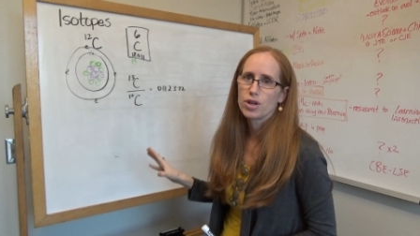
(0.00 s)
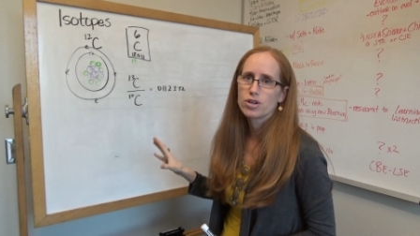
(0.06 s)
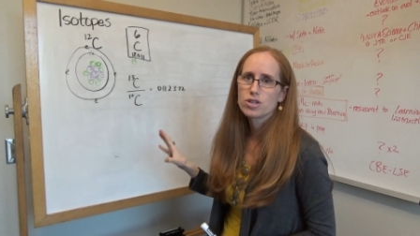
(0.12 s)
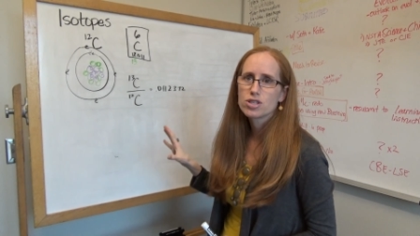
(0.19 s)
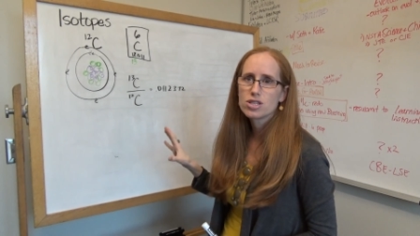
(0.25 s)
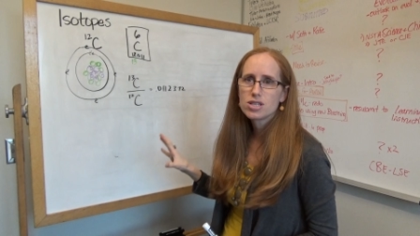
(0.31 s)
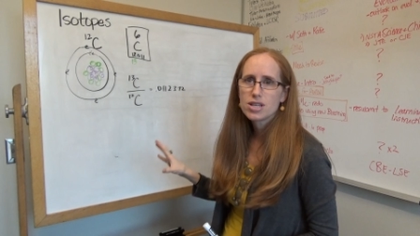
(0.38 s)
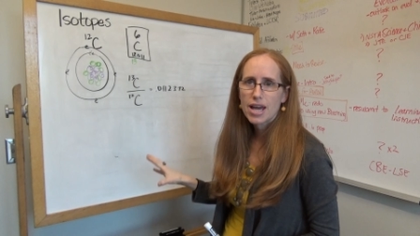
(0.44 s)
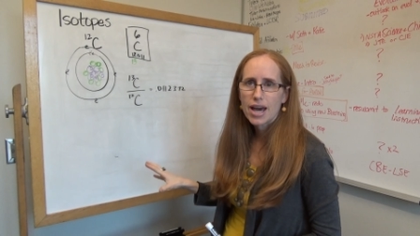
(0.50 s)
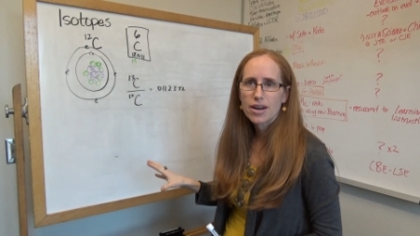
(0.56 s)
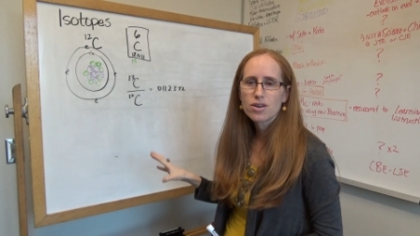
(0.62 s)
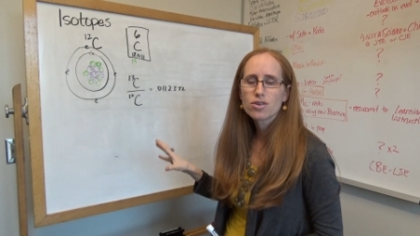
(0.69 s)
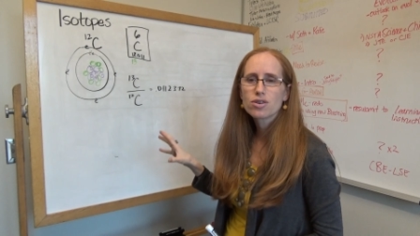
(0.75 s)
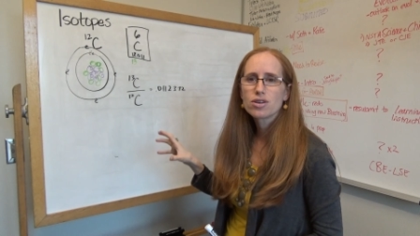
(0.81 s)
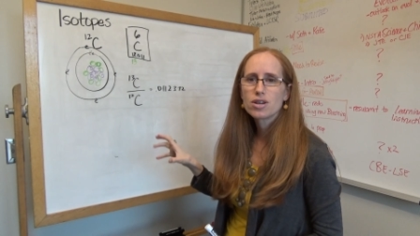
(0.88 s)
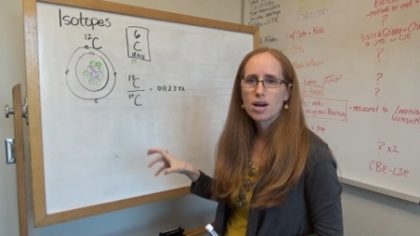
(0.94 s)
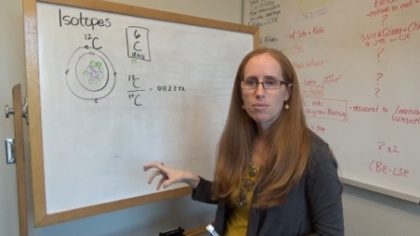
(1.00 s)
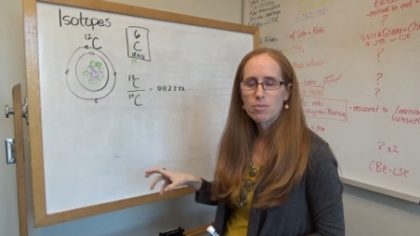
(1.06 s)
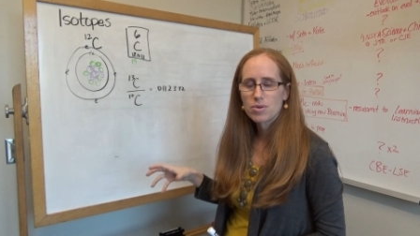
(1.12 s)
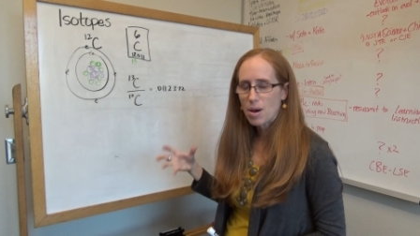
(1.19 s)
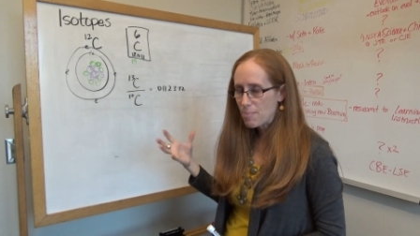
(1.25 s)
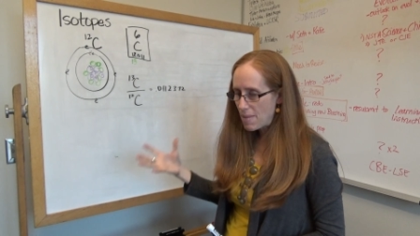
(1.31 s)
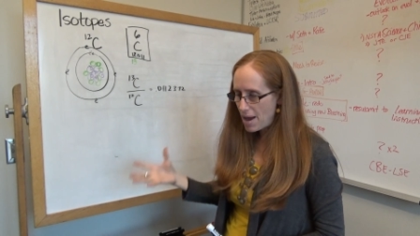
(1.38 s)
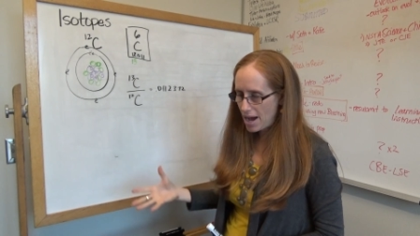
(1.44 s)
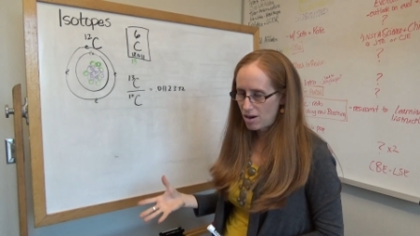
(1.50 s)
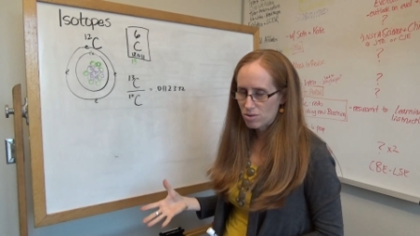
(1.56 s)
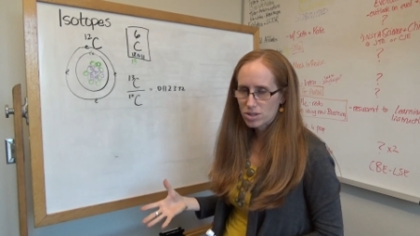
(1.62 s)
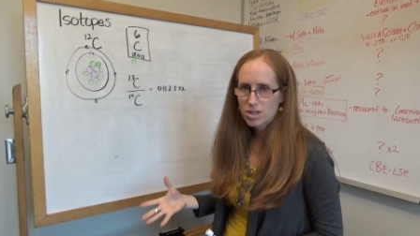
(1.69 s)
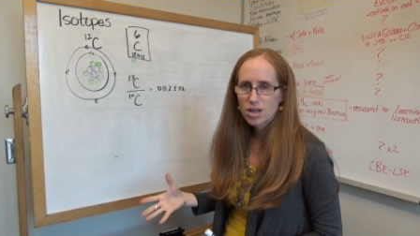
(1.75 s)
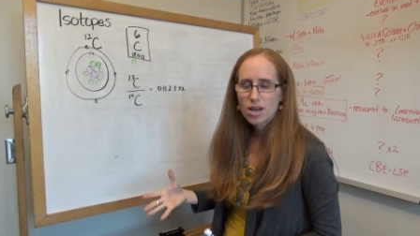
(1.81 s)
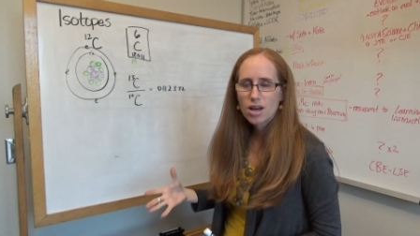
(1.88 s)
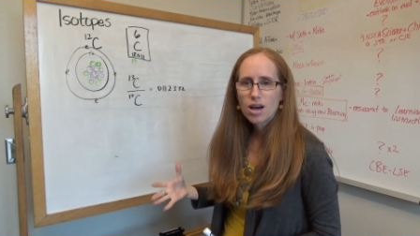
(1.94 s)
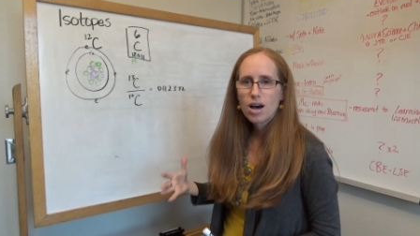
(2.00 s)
their standard amount